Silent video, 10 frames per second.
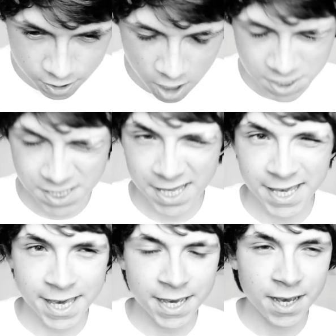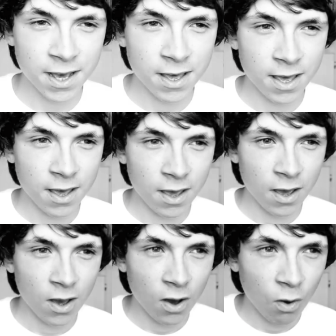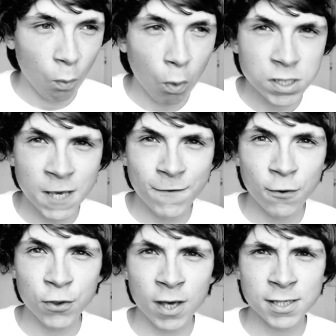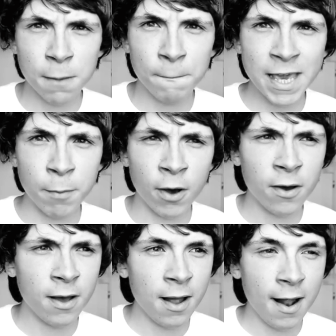started thinking, what if it was Justin Bieber?